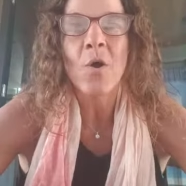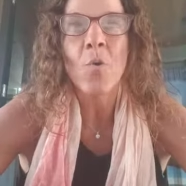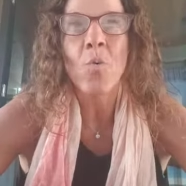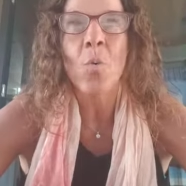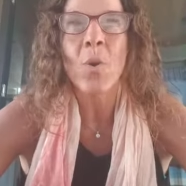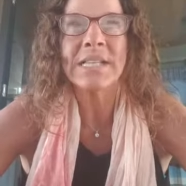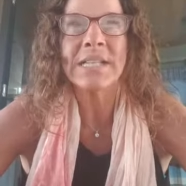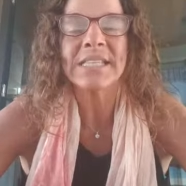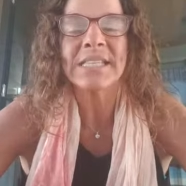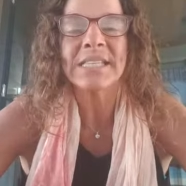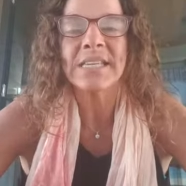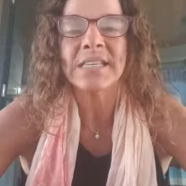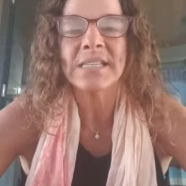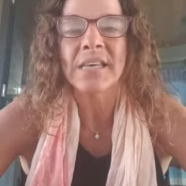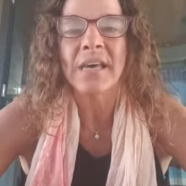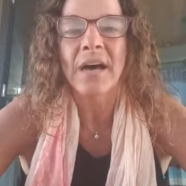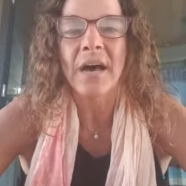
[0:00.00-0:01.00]
once
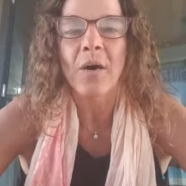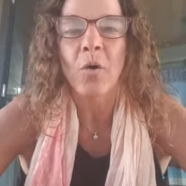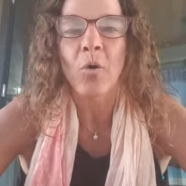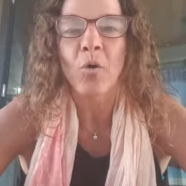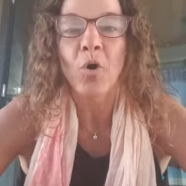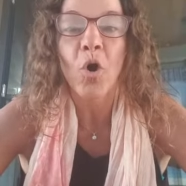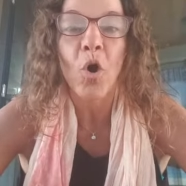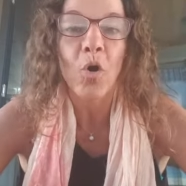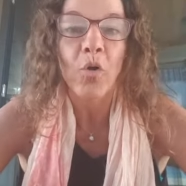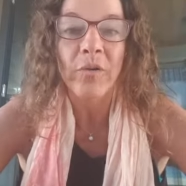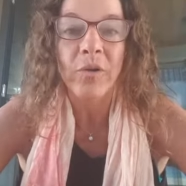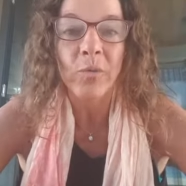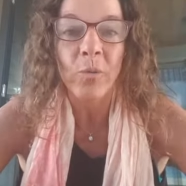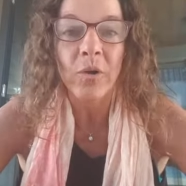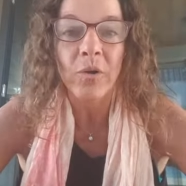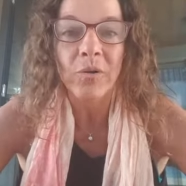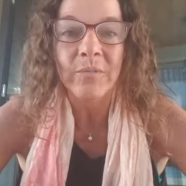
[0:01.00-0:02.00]
this uh, whole COVID
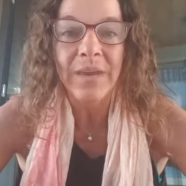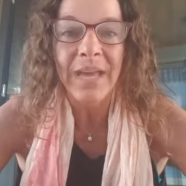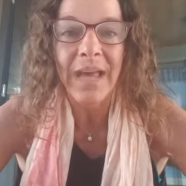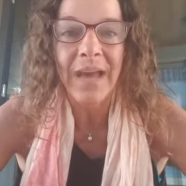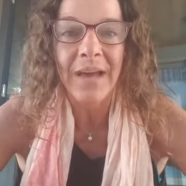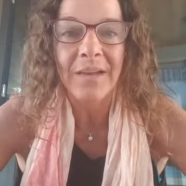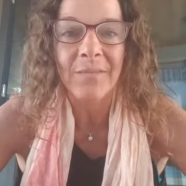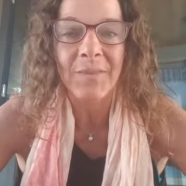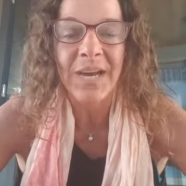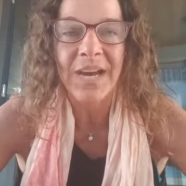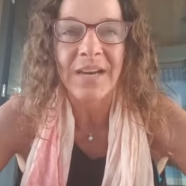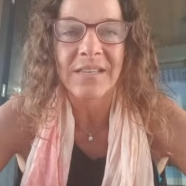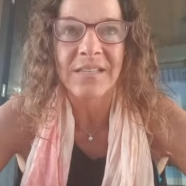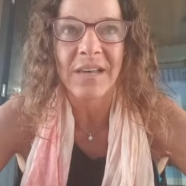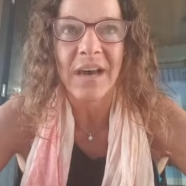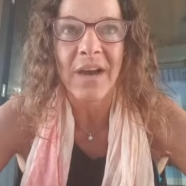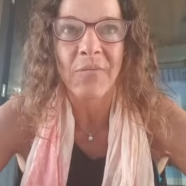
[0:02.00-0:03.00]
world began
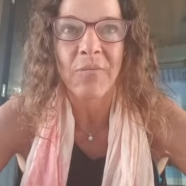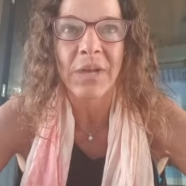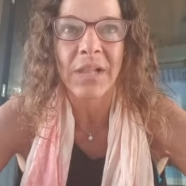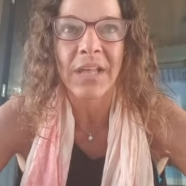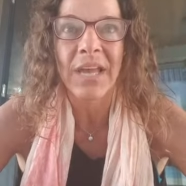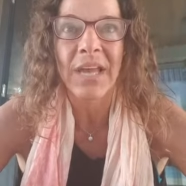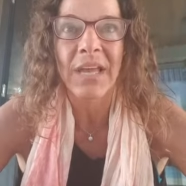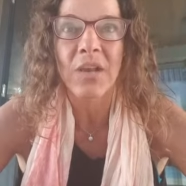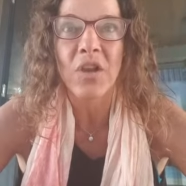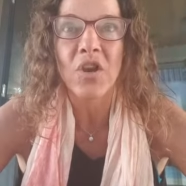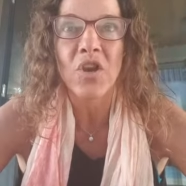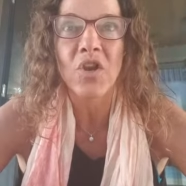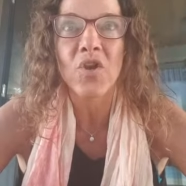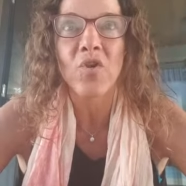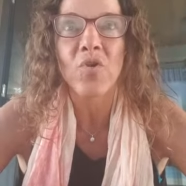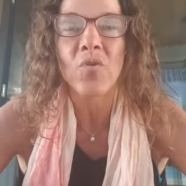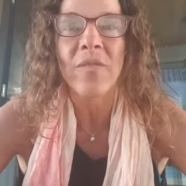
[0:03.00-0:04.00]
because I really
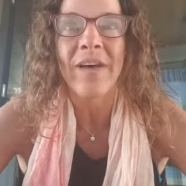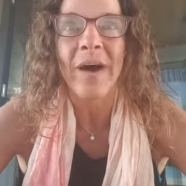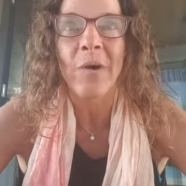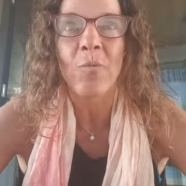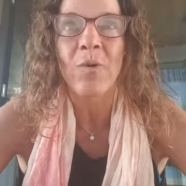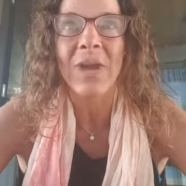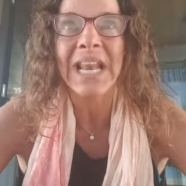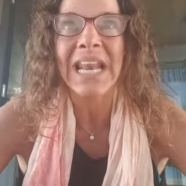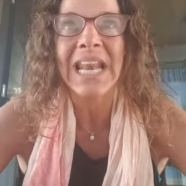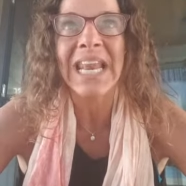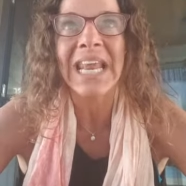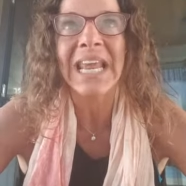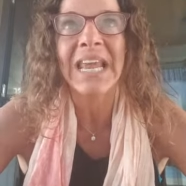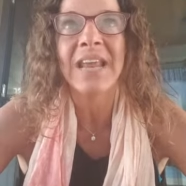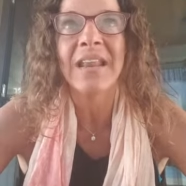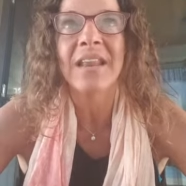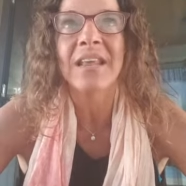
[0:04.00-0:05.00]
knew that we
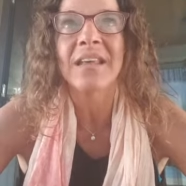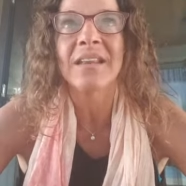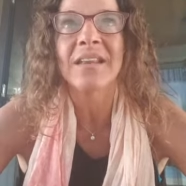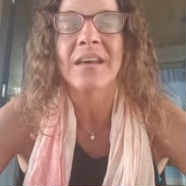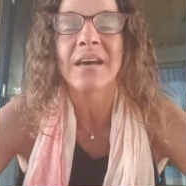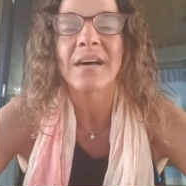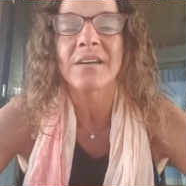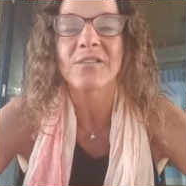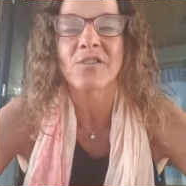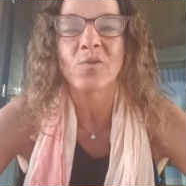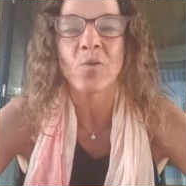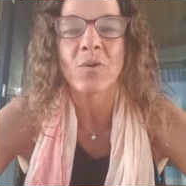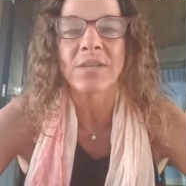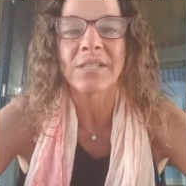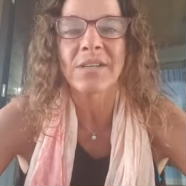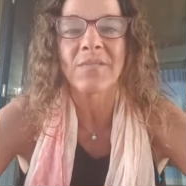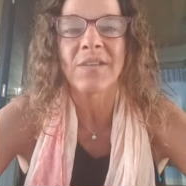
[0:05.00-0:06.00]
needed a
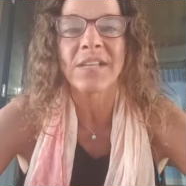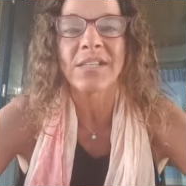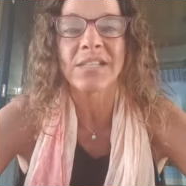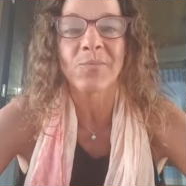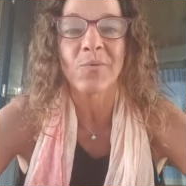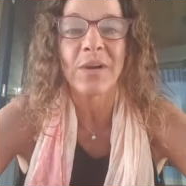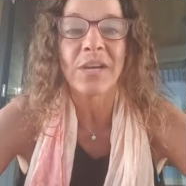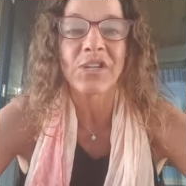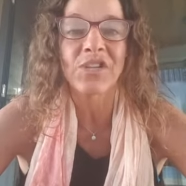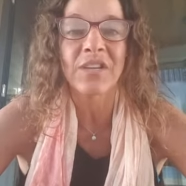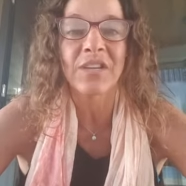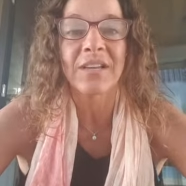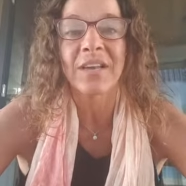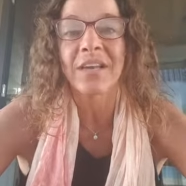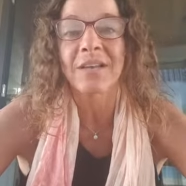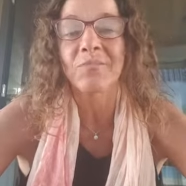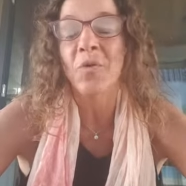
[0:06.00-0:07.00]
source of
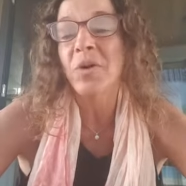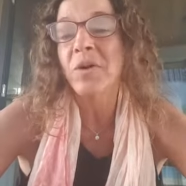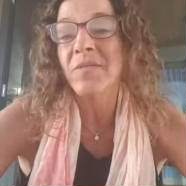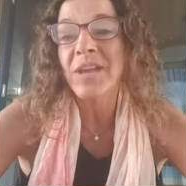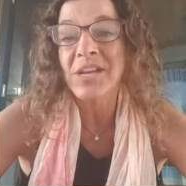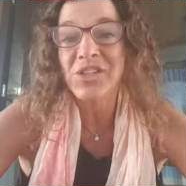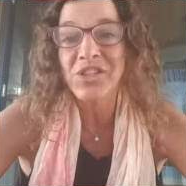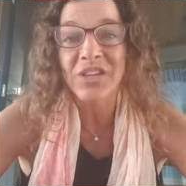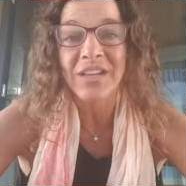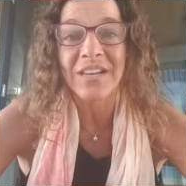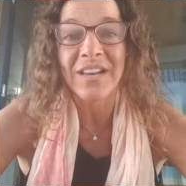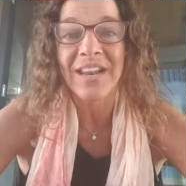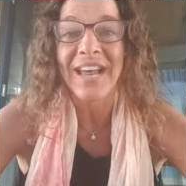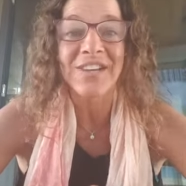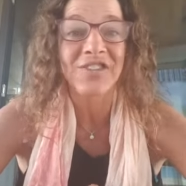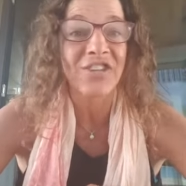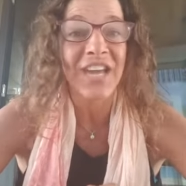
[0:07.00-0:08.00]
inspiration and motivation
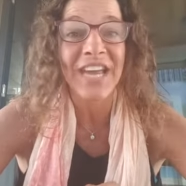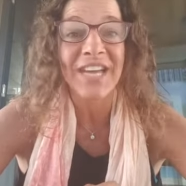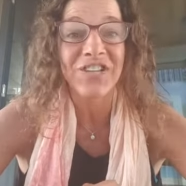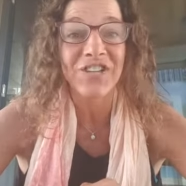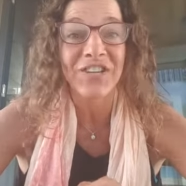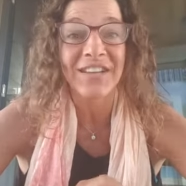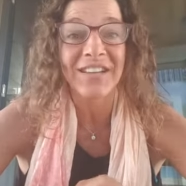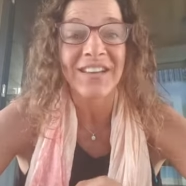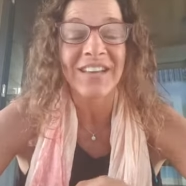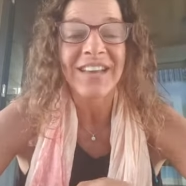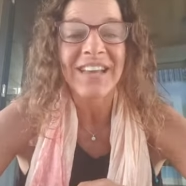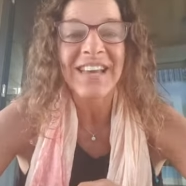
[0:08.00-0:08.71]
and education